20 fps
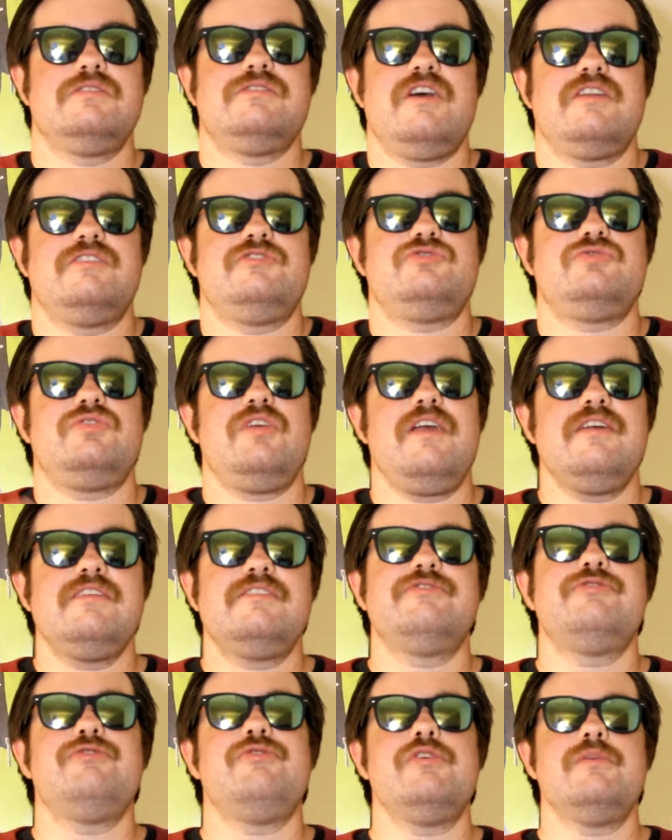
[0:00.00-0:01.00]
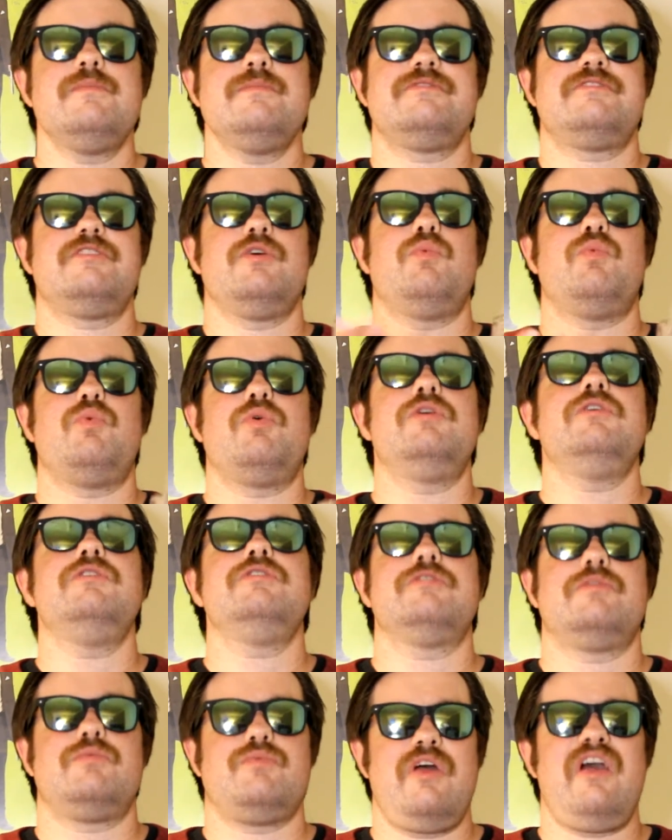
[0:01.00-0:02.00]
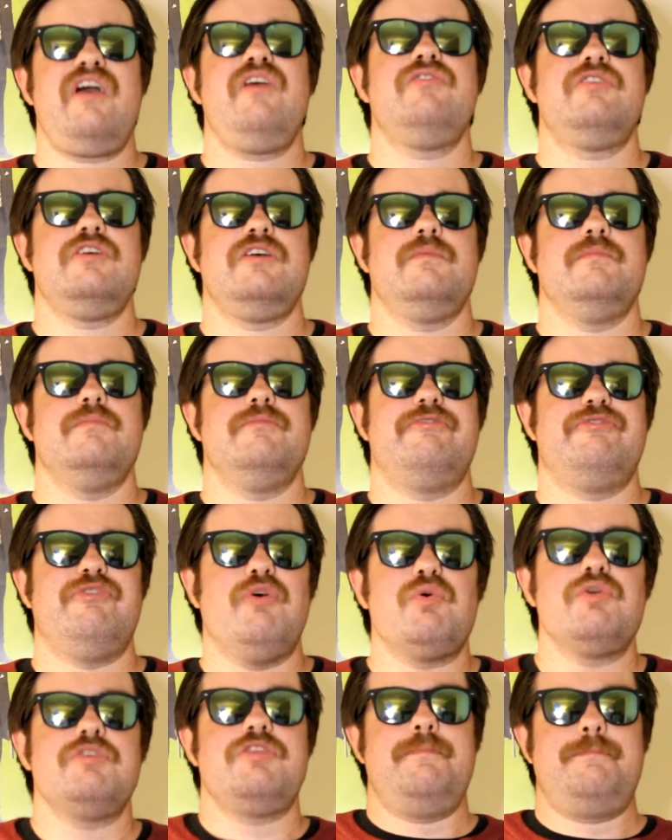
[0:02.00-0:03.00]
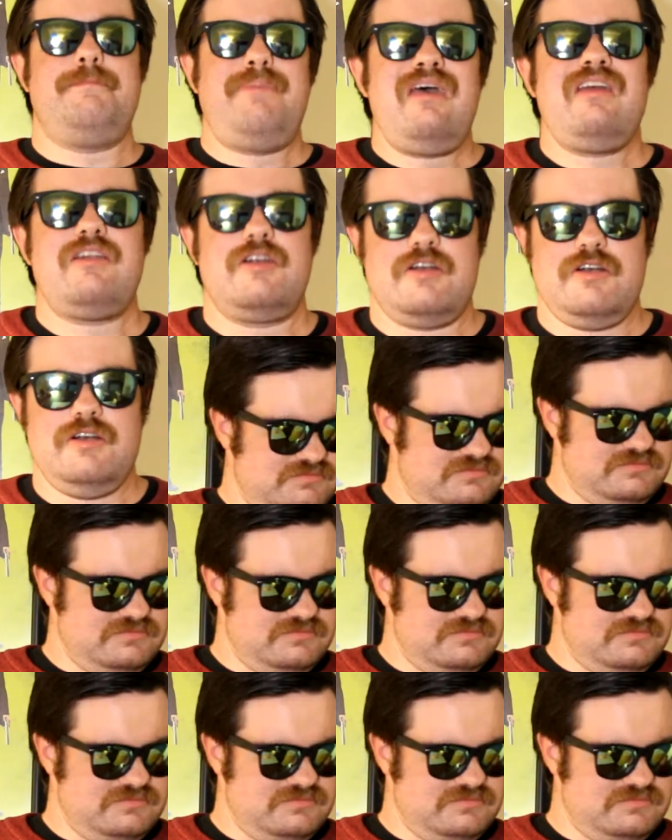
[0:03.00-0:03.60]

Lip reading: that transforms the world around him for the better.